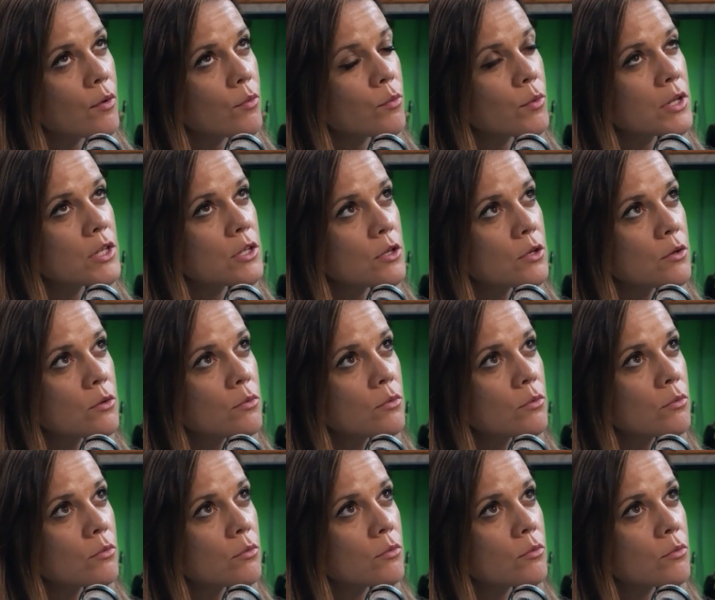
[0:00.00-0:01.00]
When
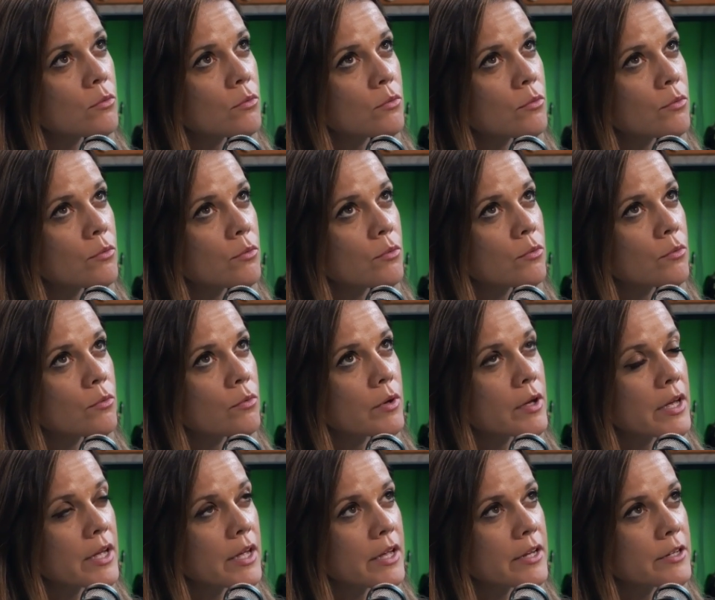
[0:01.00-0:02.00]
you
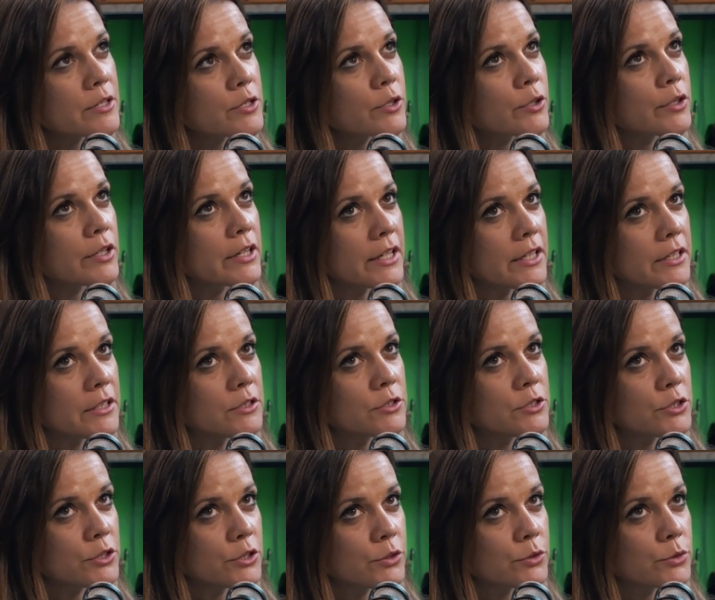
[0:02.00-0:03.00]
entered
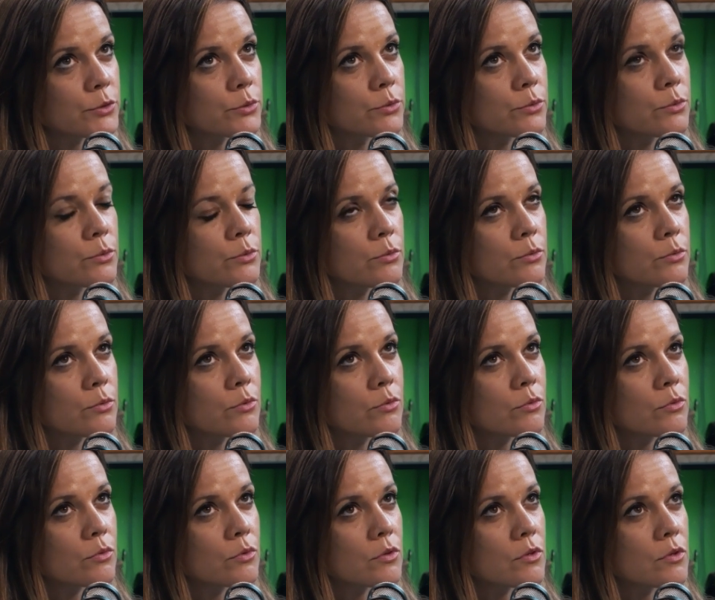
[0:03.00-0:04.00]
into
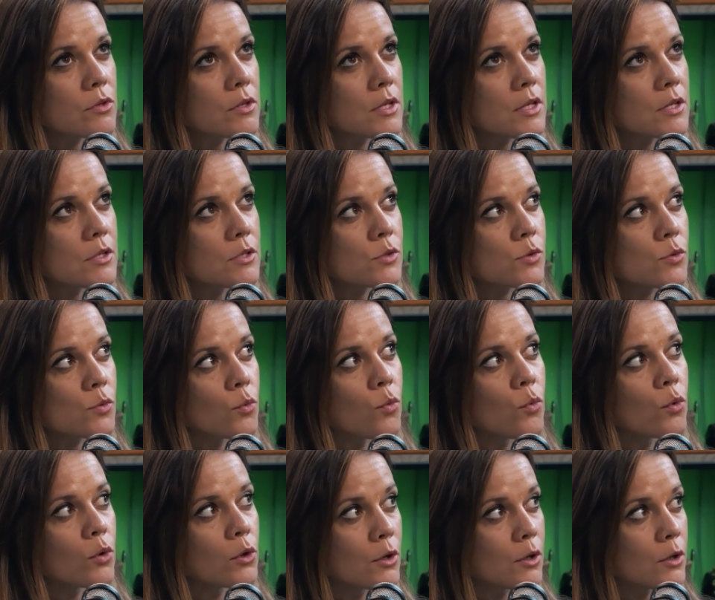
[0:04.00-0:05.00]
these
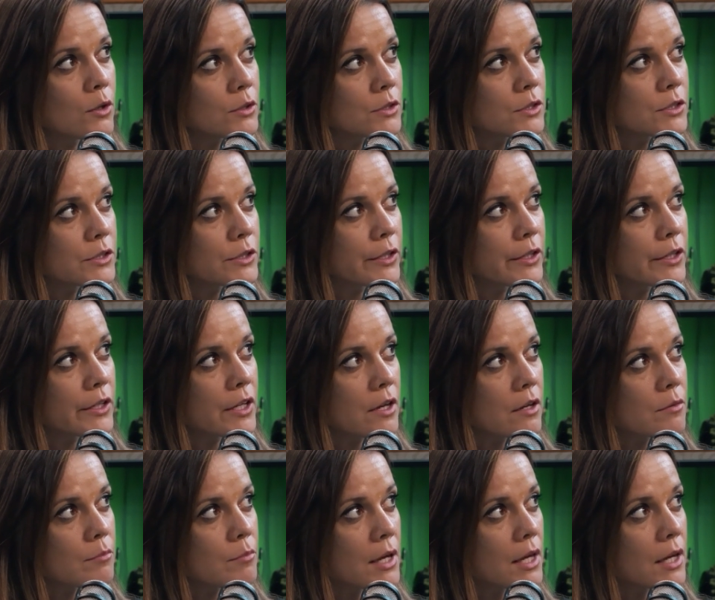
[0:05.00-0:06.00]
worlds, you're a
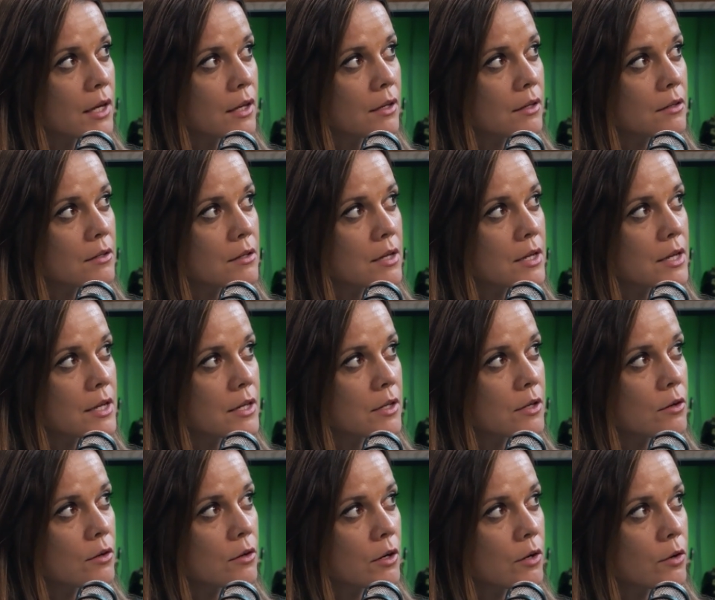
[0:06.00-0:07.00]
young man and
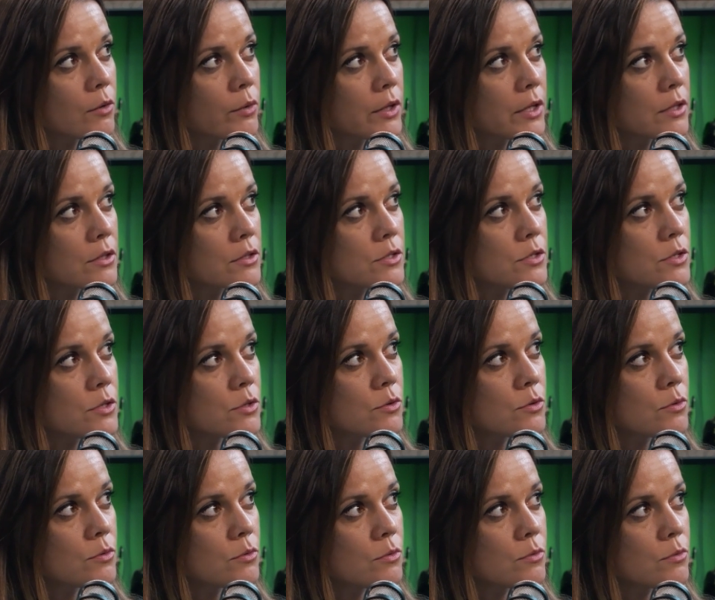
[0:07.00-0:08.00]
you're going
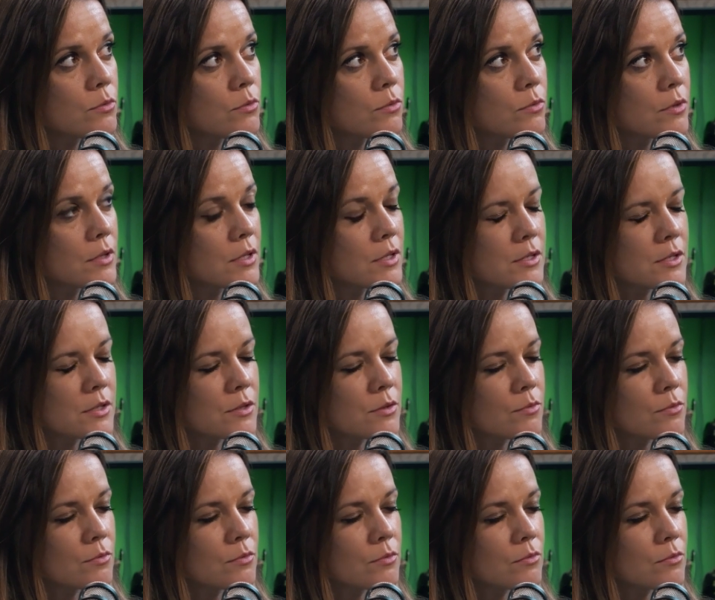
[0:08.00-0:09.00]
to these
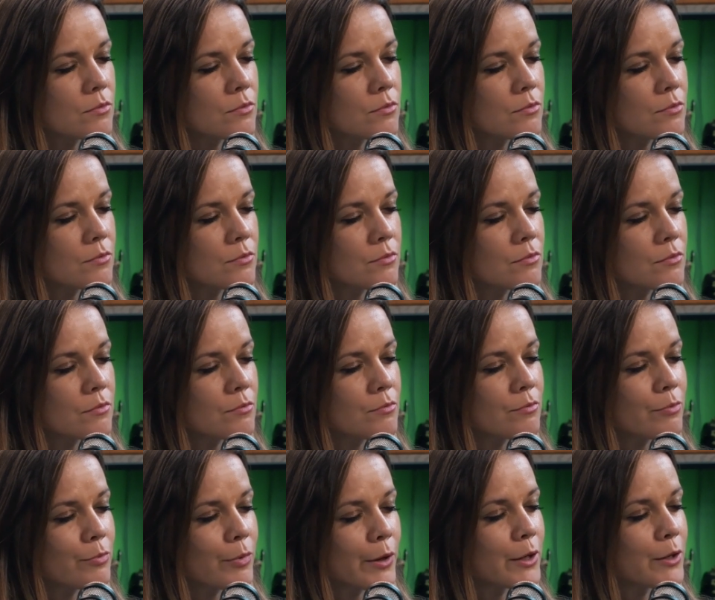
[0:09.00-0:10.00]

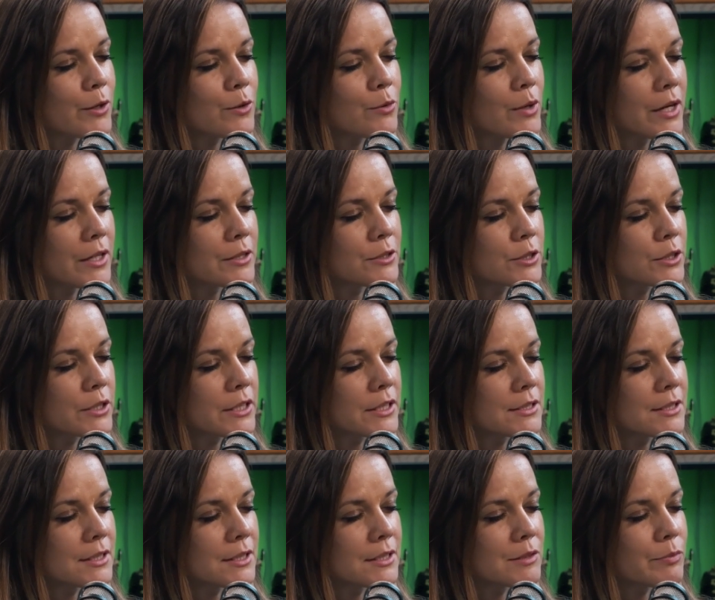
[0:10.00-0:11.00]
brand new
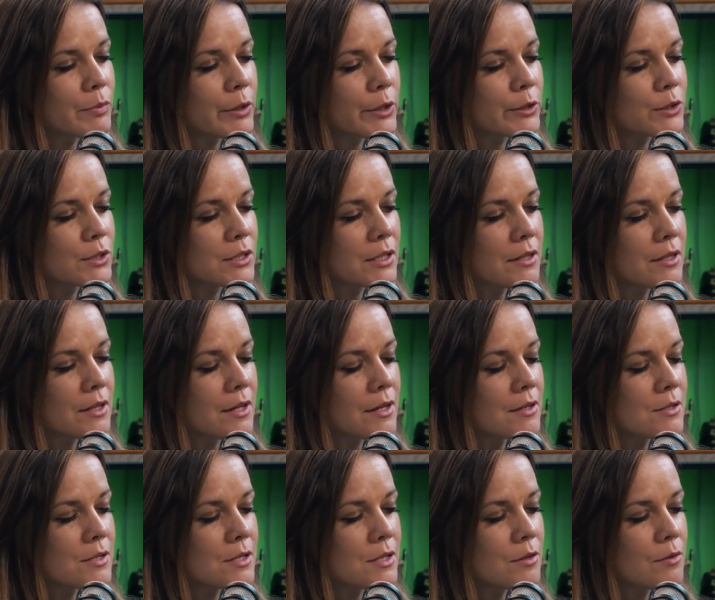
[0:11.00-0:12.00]
countries and experiencing
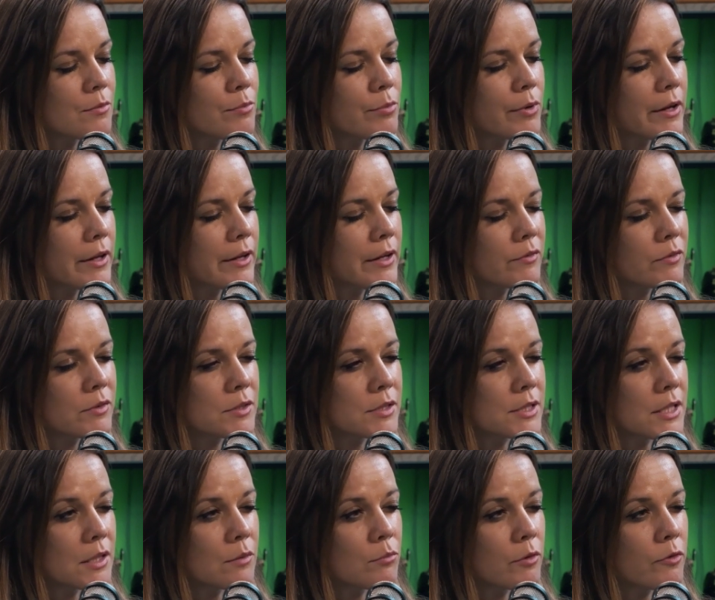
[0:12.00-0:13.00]
things you've probably never
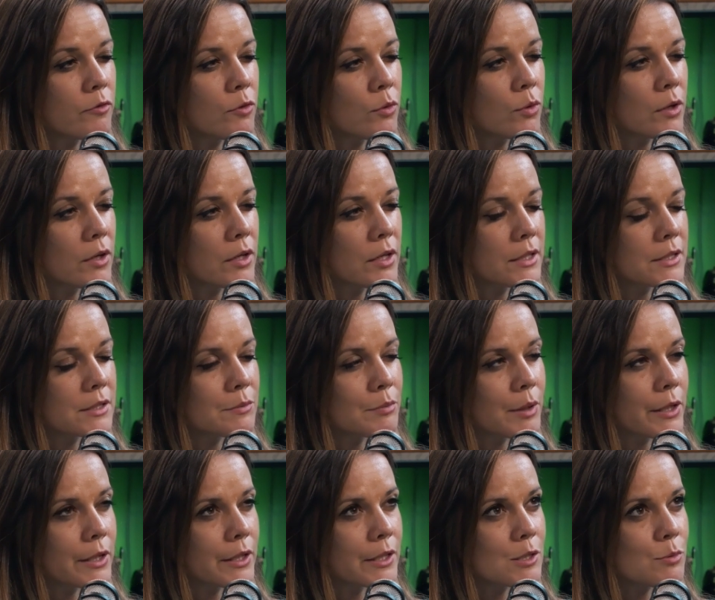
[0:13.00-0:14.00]
seen before and
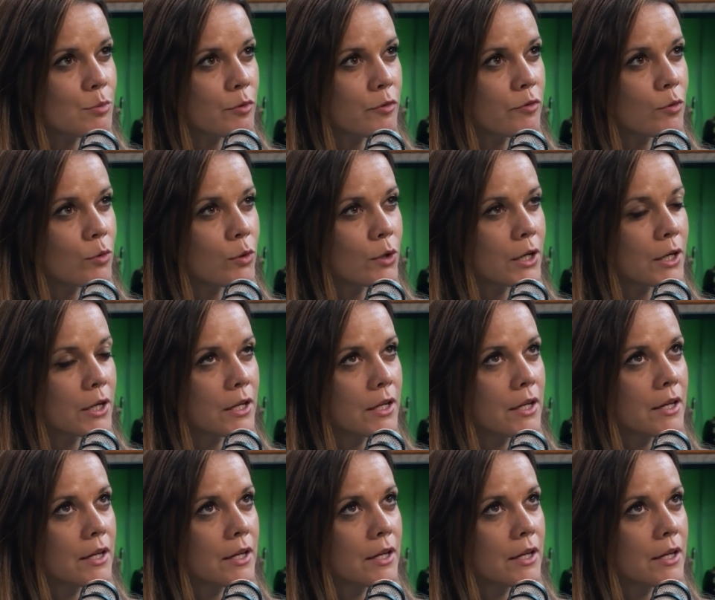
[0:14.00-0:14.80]
experienced before.